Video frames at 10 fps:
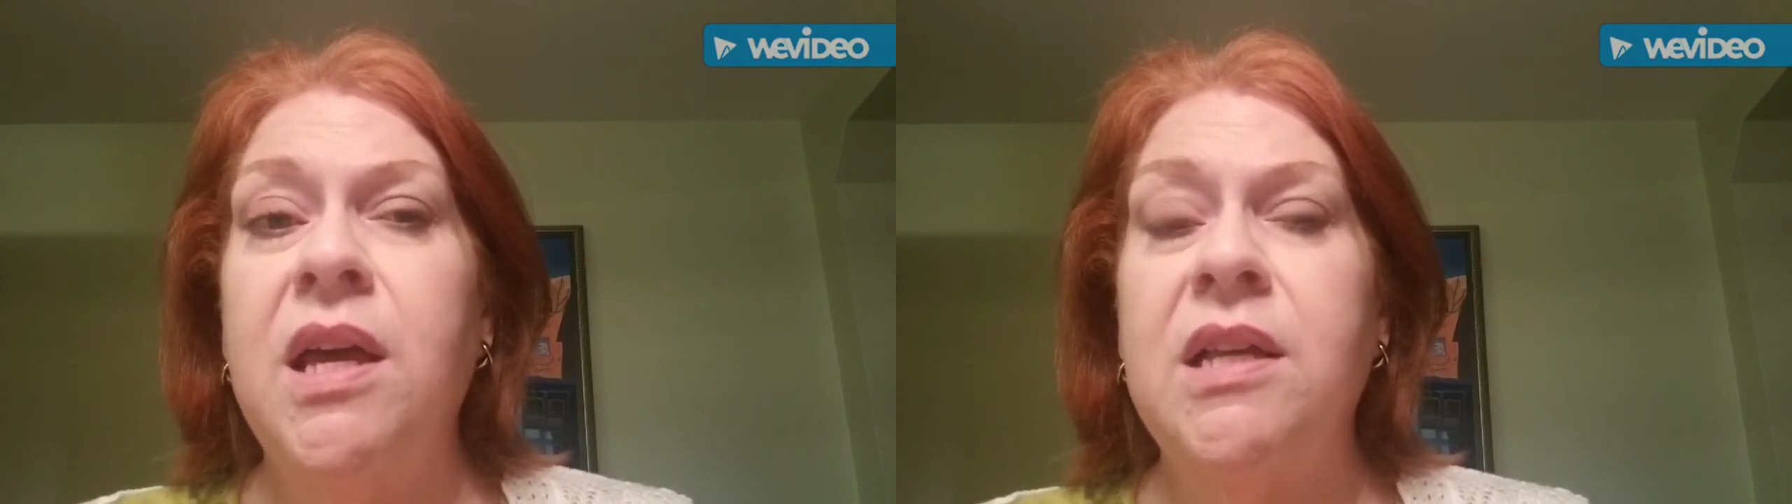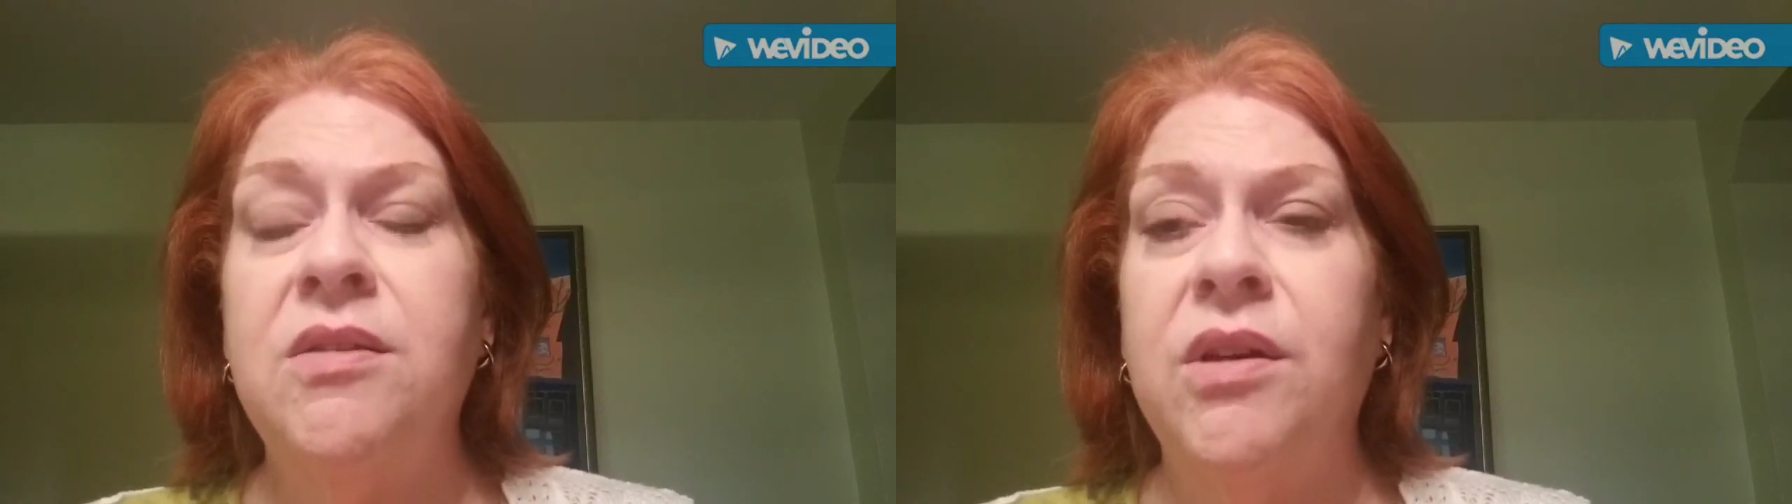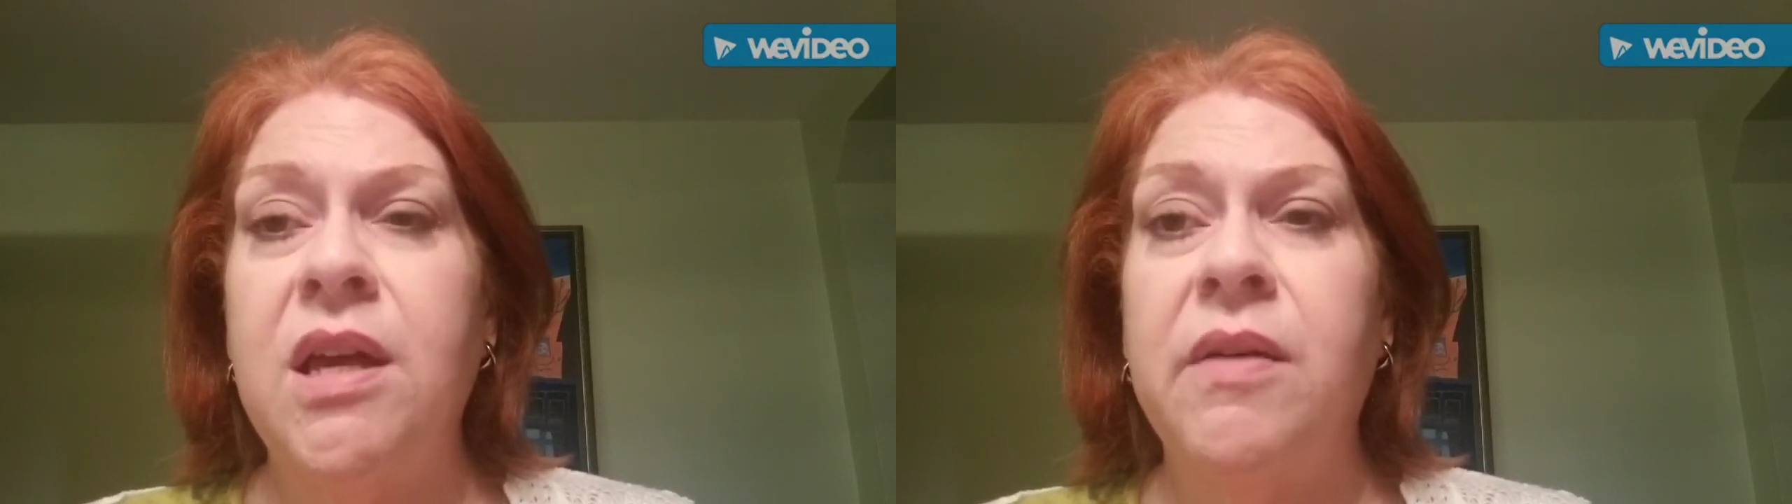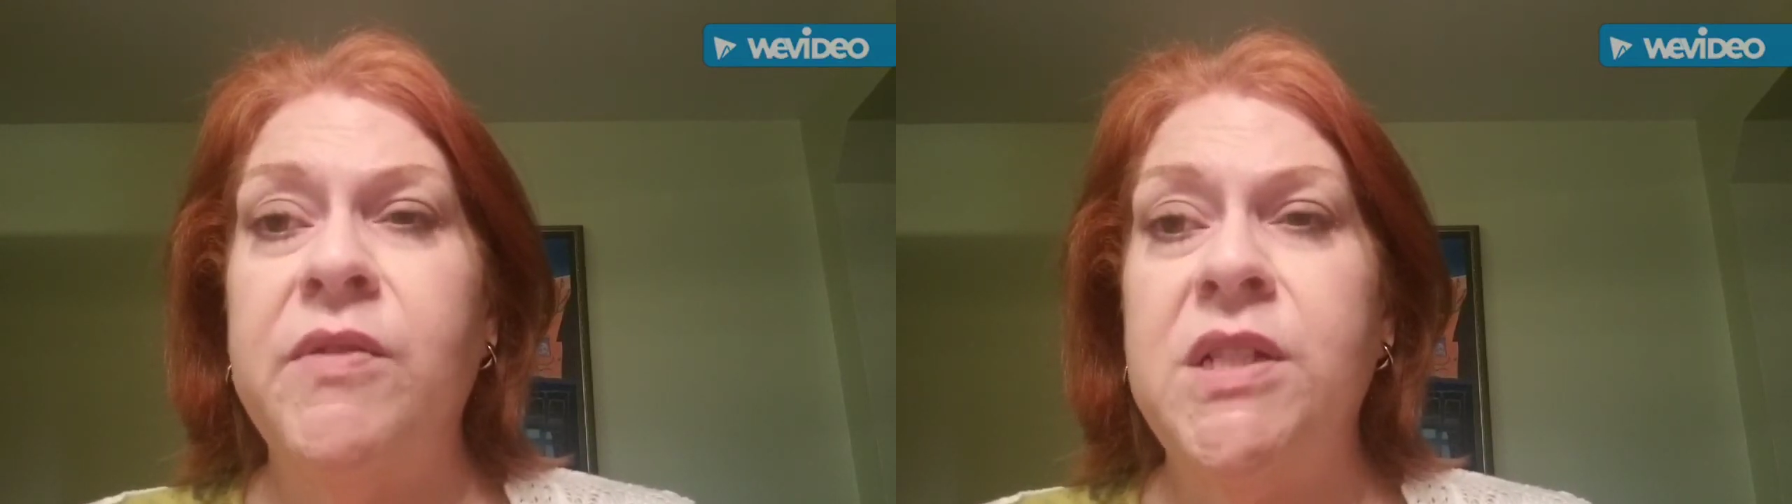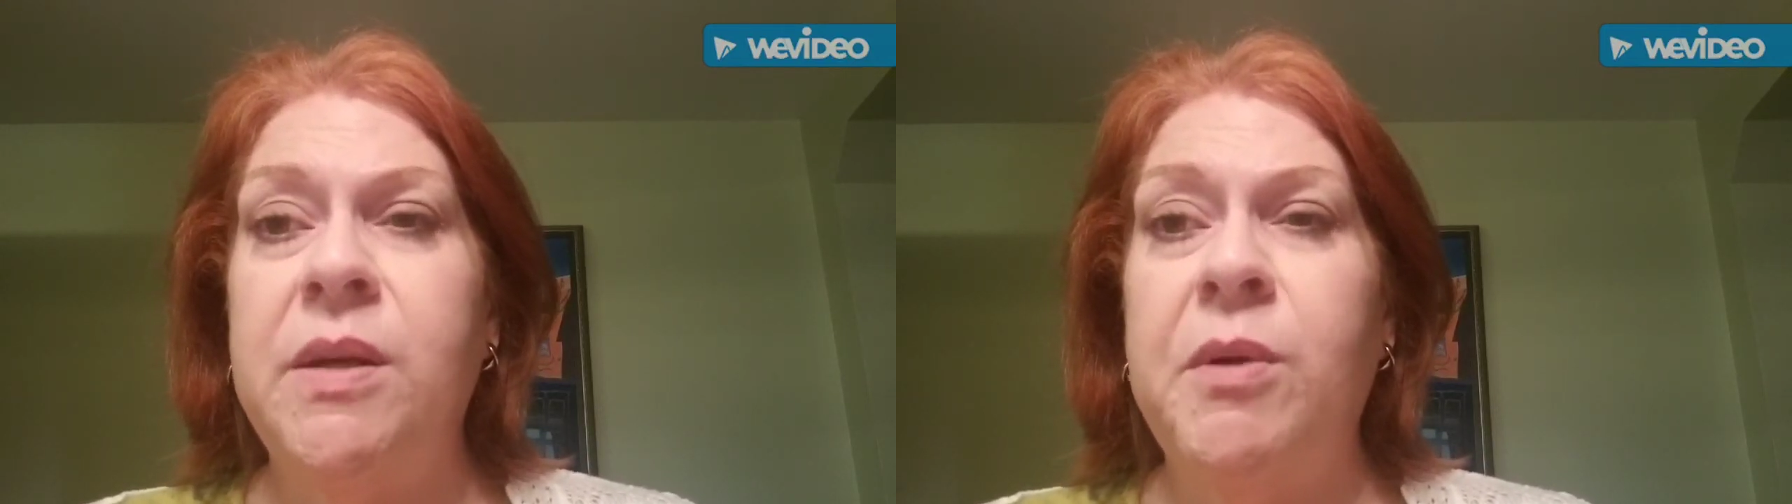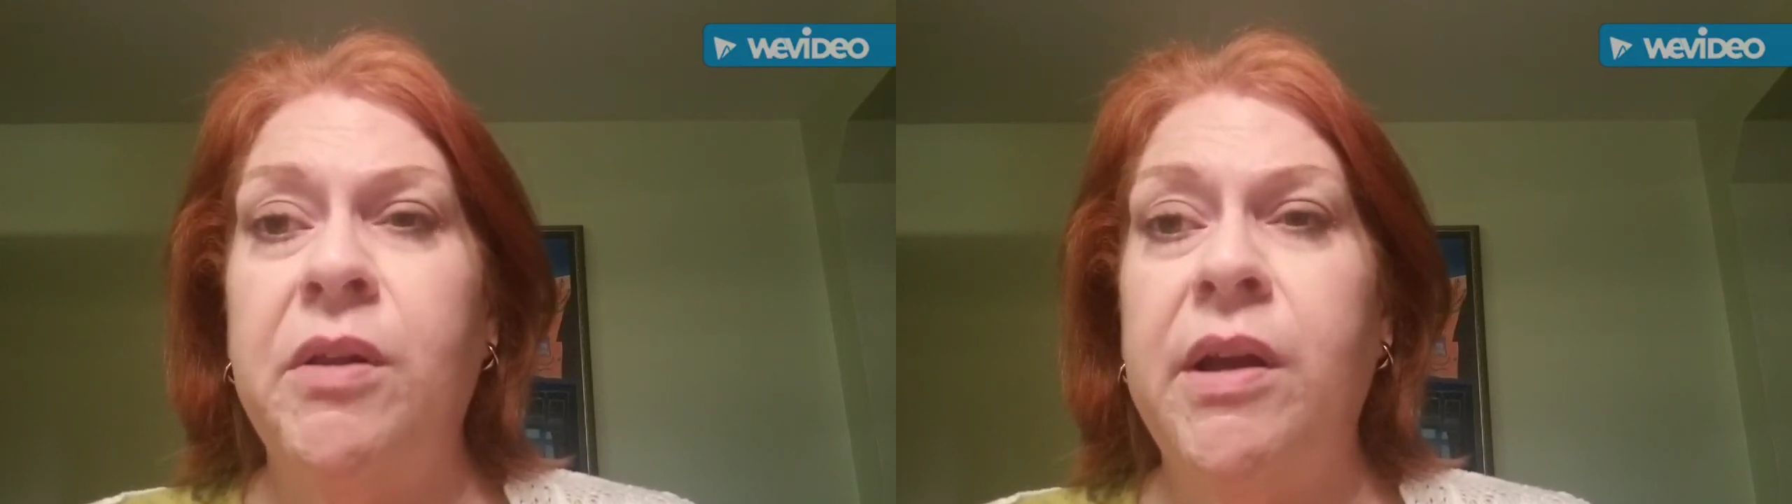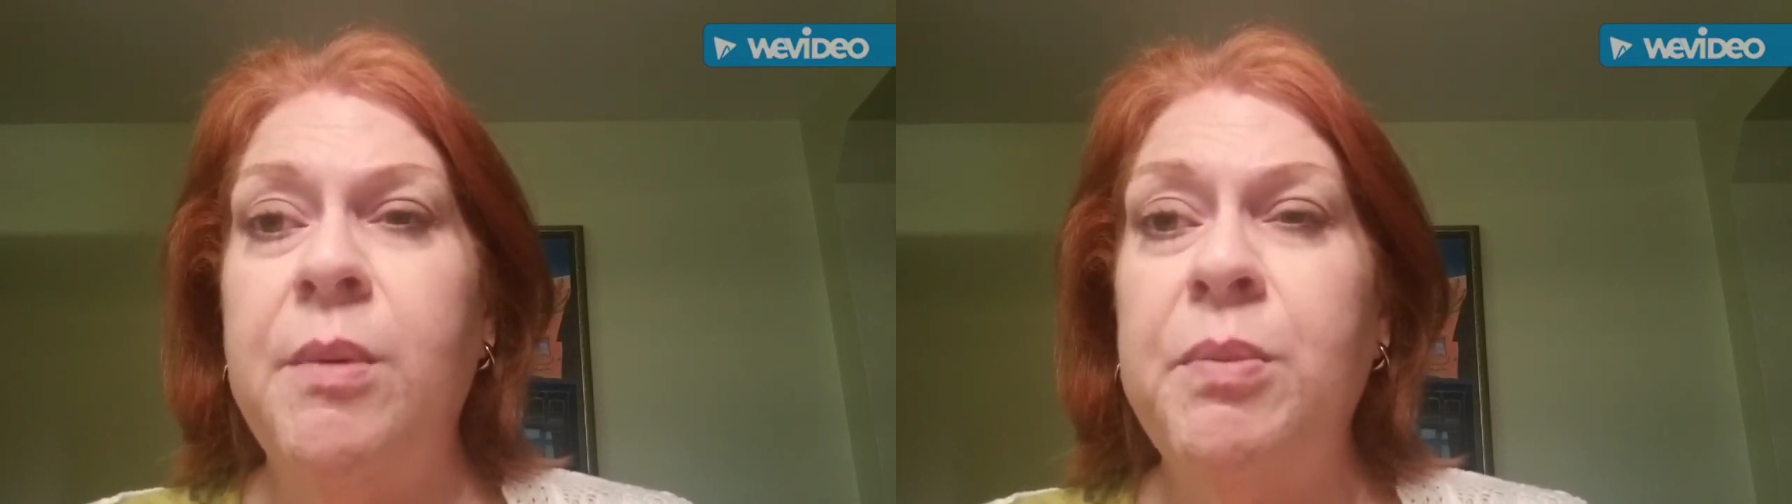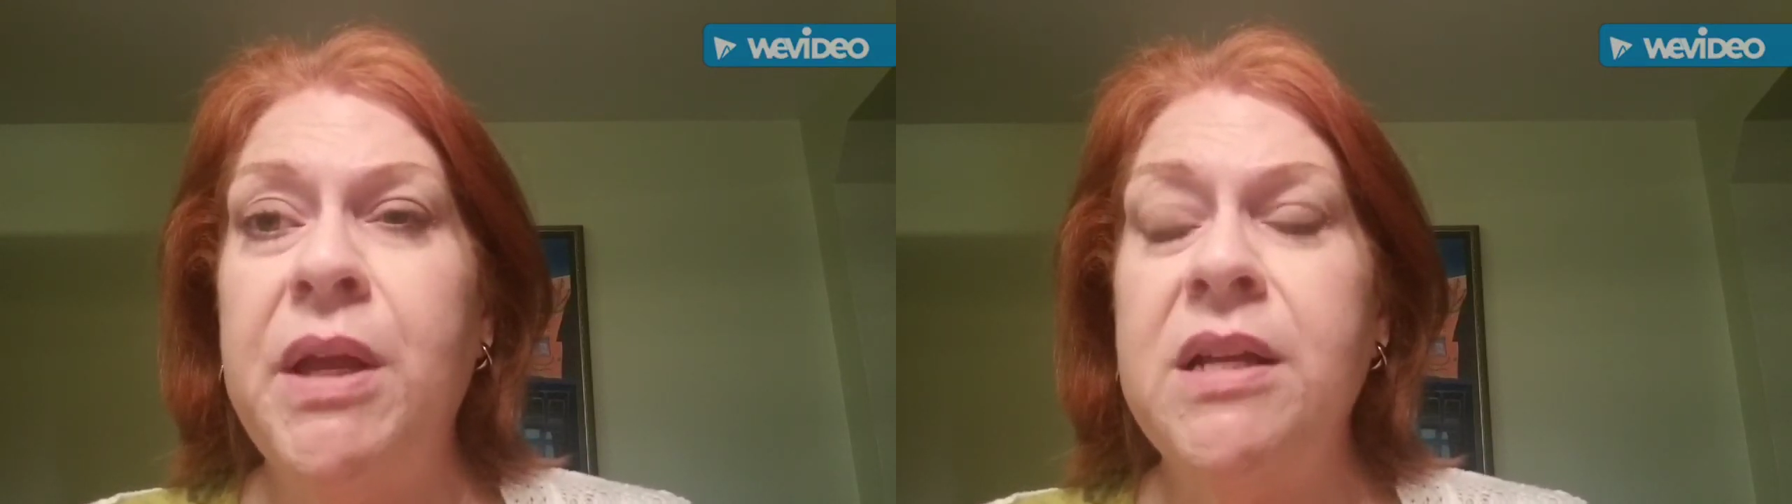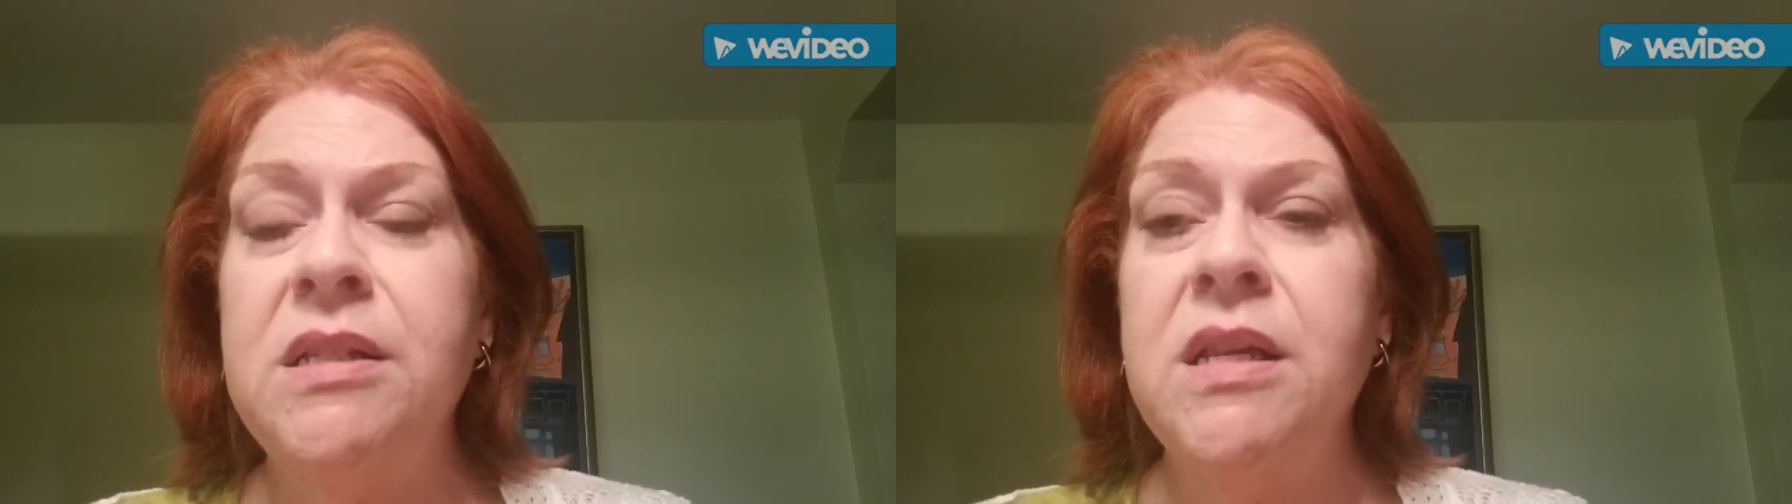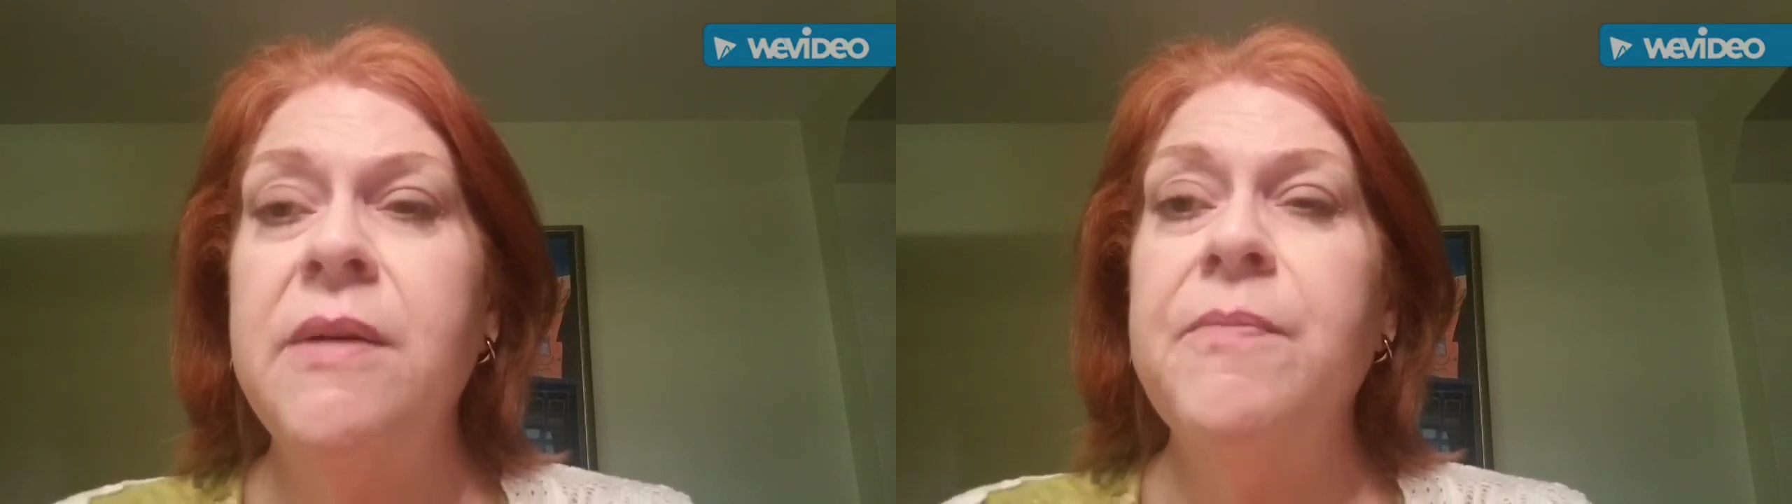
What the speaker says: is looking at vestibular implants.